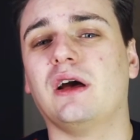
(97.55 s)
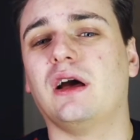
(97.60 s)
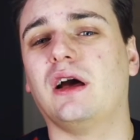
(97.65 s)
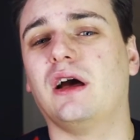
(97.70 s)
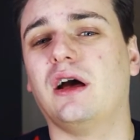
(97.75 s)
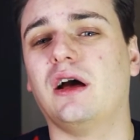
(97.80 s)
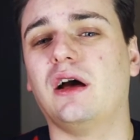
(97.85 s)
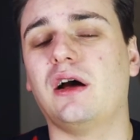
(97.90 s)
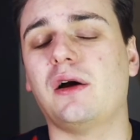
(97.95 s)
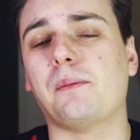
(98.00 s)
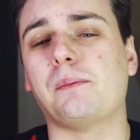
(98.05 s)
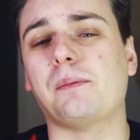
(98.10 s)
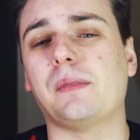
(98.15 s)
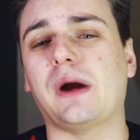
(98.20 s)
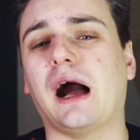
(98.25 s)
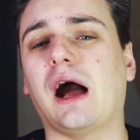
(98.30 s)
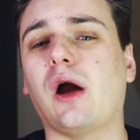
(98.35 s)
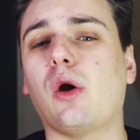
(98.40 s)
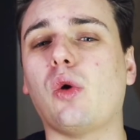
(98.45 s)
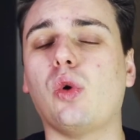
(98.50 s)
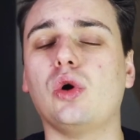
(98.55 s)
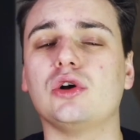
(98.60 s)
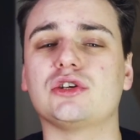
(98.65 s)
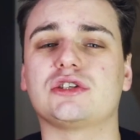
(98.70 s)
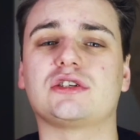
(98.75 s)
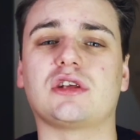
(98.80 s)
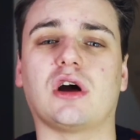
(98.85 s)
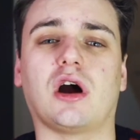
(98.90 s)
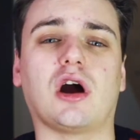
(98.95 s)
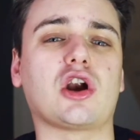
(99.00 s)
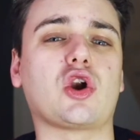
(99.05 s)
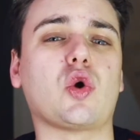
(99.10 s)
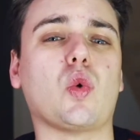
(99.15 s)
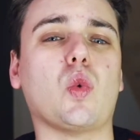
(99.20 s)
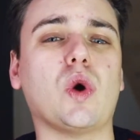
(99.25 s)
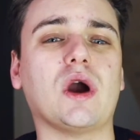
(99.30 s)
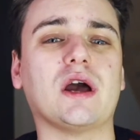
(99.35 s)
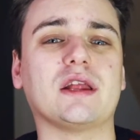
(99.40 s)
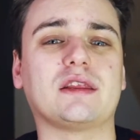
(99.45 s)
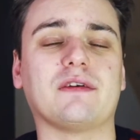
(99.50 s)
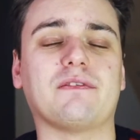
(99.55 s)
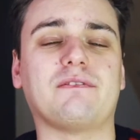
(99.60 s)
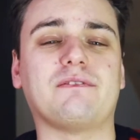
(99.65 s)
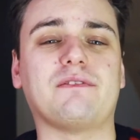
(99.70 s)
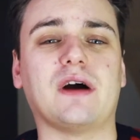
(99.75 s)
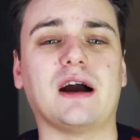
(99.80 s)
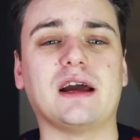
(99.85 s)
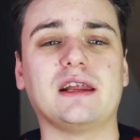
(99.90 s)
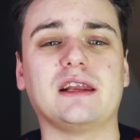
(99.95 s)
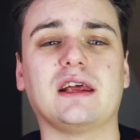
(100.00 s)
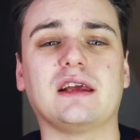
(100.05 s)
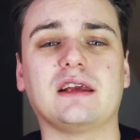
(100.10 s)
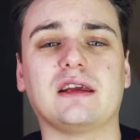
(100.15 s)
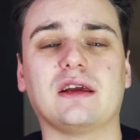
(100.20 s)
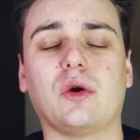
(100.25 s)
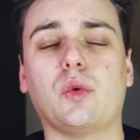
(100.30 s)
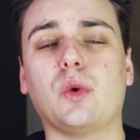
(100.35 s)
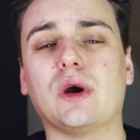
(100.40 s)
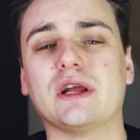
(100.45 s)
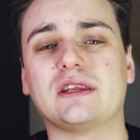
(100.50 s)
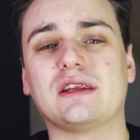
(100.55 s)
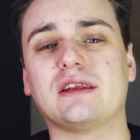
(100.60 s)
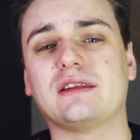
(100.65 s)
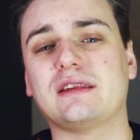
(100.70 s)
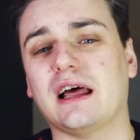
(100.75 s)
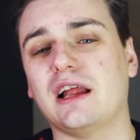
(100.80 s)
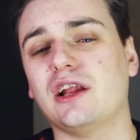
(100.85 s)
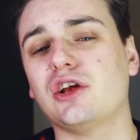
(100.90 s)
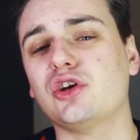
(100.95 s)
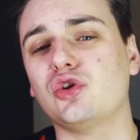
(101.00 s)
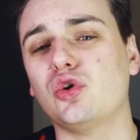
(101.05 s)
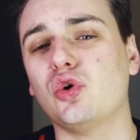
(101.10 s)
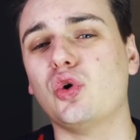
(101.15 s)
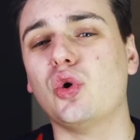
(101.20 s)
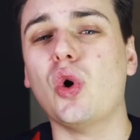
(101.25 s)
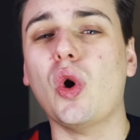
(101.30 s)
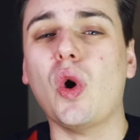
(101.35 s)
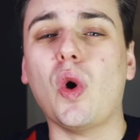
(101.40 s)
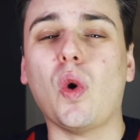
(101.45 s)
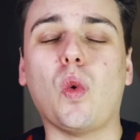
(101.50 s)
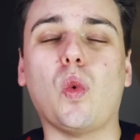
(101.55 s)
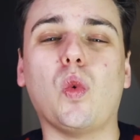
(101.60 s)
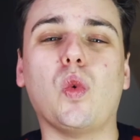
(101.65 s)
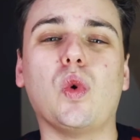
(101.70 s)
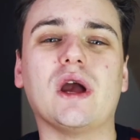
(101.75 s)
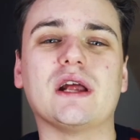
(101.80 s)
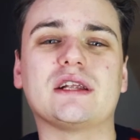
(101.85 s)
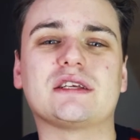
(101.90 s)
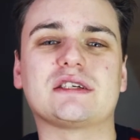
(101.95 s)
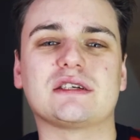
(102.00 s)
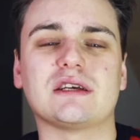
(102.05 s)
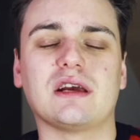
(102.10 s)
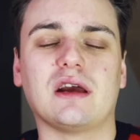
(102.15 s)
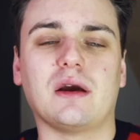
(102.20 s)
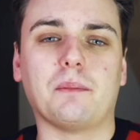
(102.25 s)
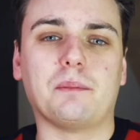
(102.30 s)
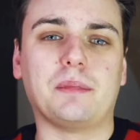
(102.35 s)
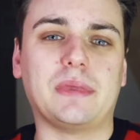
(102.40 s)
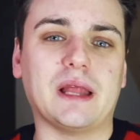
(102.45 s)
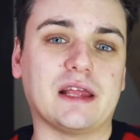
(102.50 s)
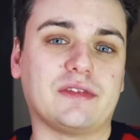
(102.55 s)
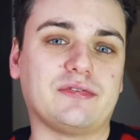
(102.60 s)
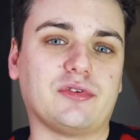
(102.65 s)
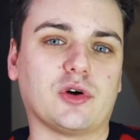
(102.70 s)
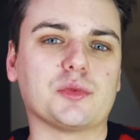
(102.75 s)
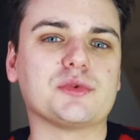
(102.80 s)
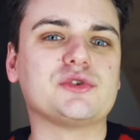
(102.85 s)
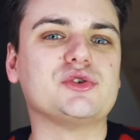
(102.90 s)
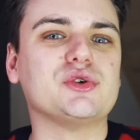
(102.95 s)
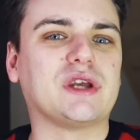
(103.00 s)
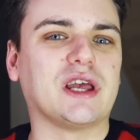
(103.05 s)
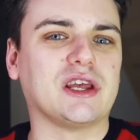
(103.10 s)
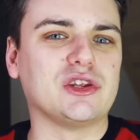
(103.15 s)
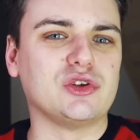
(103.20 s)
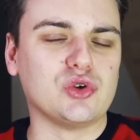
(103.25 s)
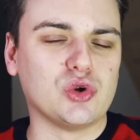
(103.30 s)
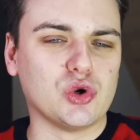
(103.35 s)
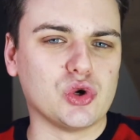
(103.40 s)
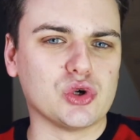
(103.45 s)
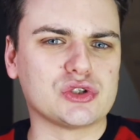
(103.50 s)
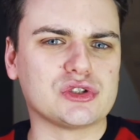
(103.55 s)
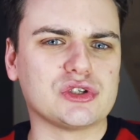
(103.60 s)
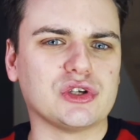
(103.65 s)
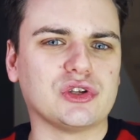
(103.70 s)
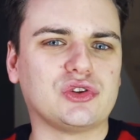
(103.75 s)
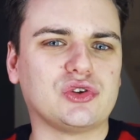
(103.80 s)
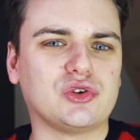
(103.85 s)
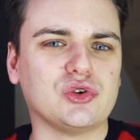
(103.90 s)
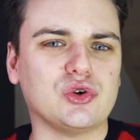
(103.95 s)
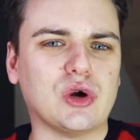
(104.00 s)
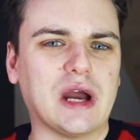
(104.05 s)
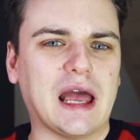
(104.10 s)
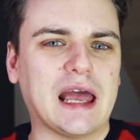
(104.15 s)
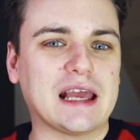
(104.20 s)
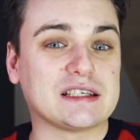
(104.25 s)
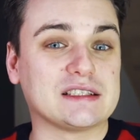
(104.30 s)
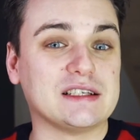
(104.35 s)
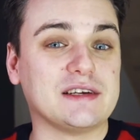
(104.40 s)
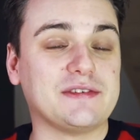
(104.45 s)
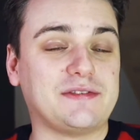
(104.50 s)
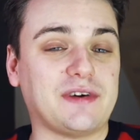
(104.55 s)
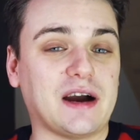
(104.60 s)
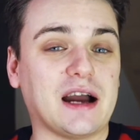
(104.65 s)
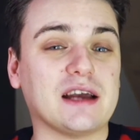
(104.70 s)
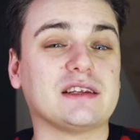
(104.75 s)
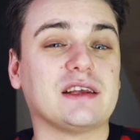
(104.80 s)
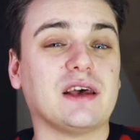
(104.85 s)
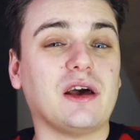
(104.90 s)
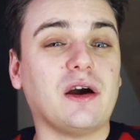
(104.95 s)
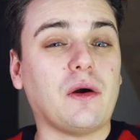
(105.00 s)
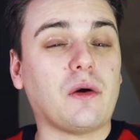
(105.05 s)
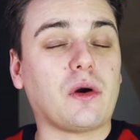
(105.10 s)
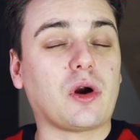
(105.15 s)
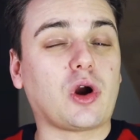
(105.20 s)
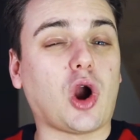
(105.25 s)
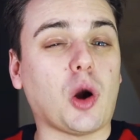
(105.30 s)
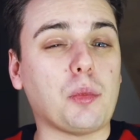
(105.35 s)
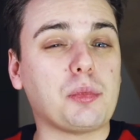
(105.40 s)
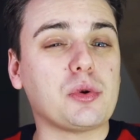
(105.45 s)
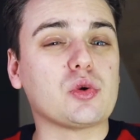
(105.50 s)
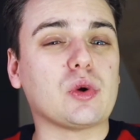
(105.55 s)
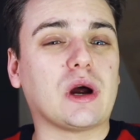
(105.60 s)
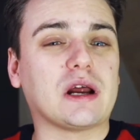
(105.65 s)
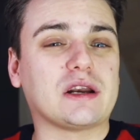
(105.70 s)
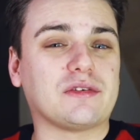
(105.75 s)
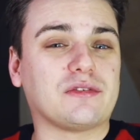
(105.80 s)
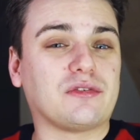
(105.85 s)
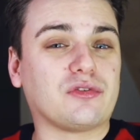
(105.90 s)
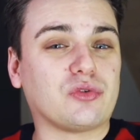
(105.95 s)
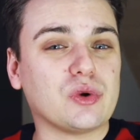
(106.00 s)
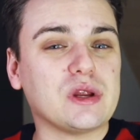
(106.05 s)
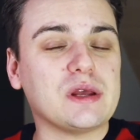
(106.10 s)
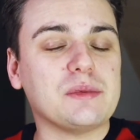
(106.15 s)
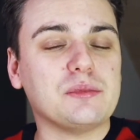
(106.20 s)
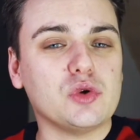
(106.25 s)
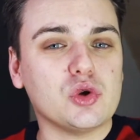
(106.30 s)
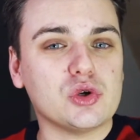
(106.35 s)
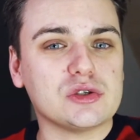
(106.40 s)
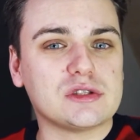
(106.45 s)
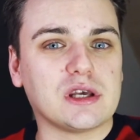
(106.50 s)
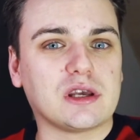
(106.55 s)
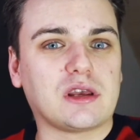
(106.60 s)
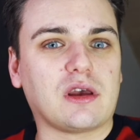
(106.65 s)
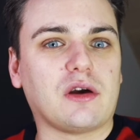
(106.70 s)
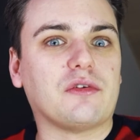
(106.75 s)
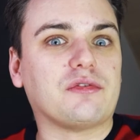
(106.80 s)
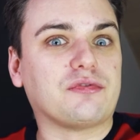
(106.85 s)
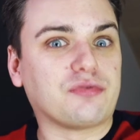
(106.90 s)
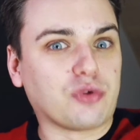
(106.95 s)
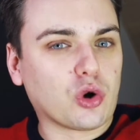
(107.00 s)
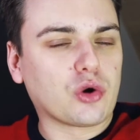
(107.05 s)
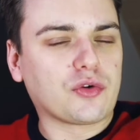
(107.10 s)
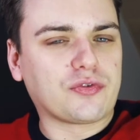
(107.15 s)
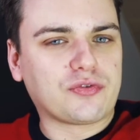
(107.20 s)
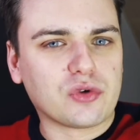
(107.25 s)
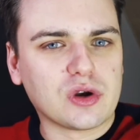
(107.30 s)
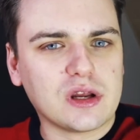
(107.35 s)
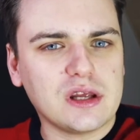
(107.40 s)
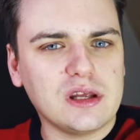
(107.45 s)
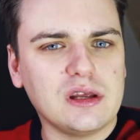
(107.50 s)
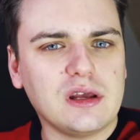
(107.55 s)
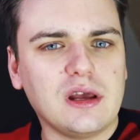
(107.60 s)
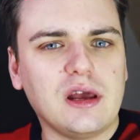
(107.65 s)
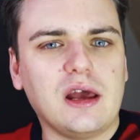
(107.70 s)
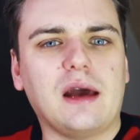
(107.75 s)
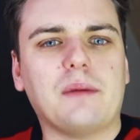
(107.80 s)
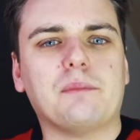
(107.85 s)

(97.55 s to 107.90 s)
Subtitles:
I will start with telling you which platforms you can use to actually find copyright-free music for free.